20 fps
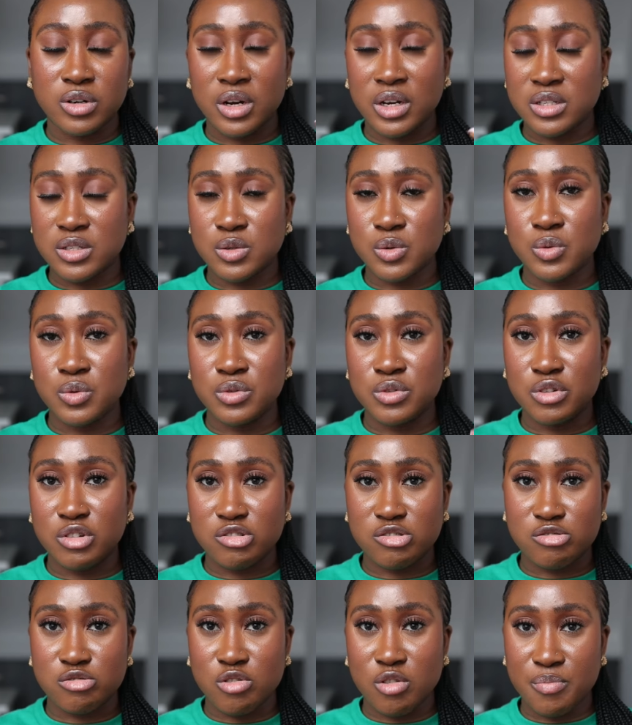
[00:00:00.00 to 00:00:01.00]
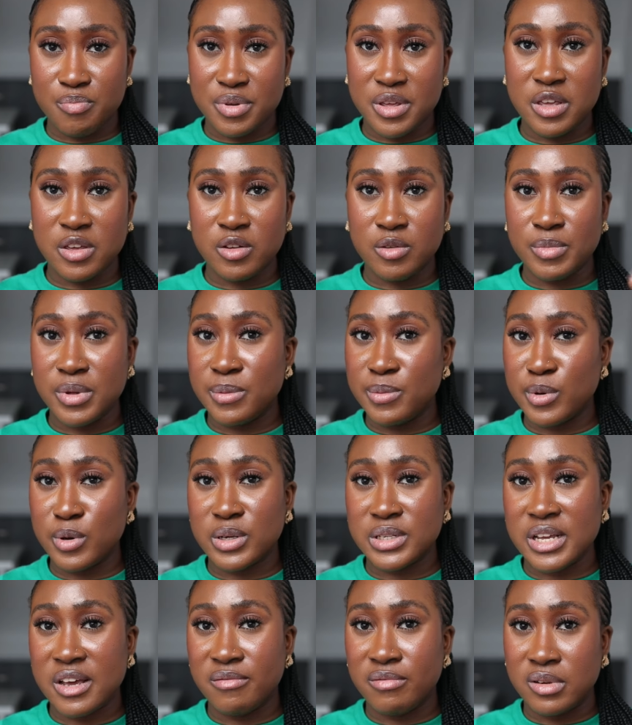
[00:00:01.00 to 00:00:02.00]
on its own does not peel me
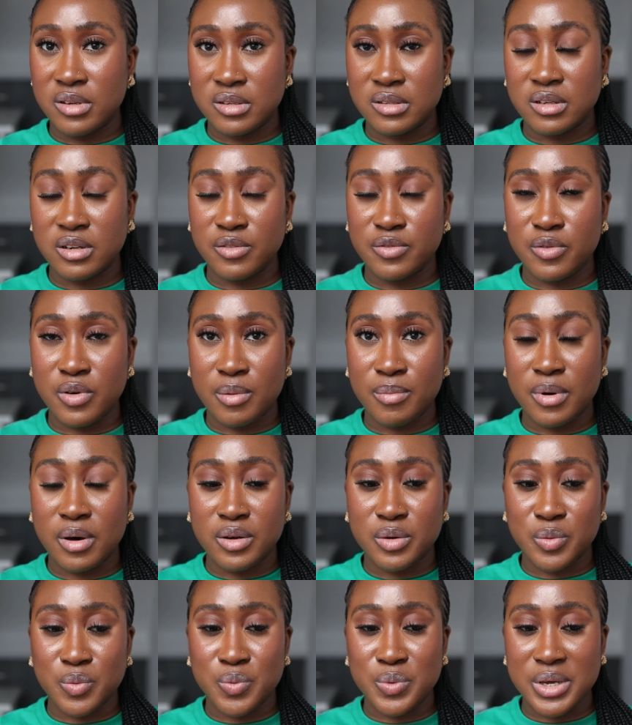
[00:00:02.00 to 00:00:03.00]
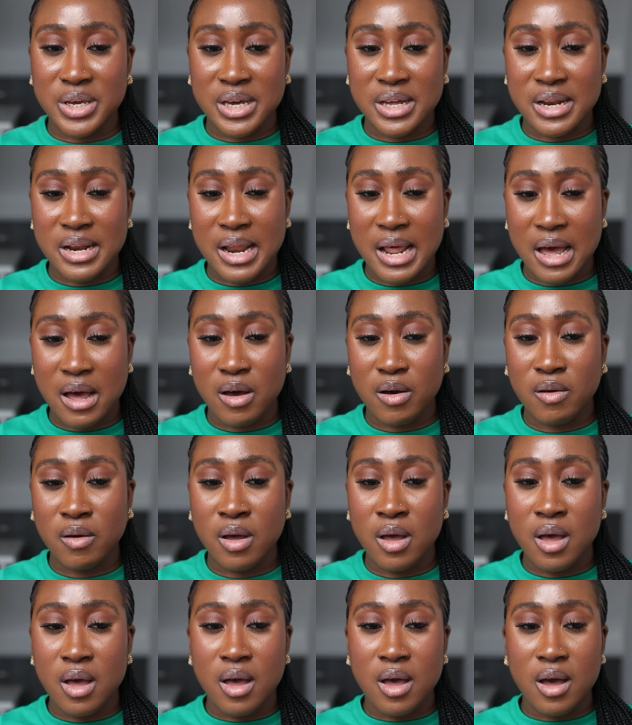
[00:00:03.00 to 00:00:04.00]
because I've been using it for about a week now.
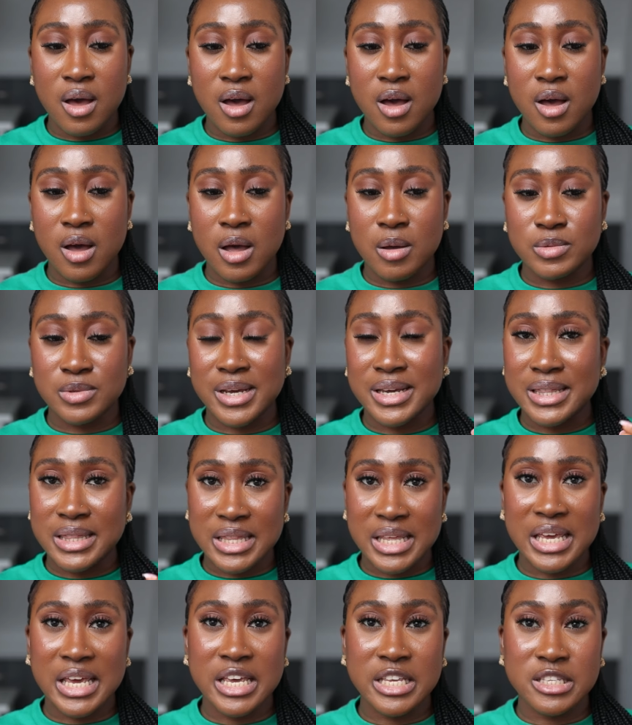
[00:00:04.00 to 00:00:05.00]
Um, so I think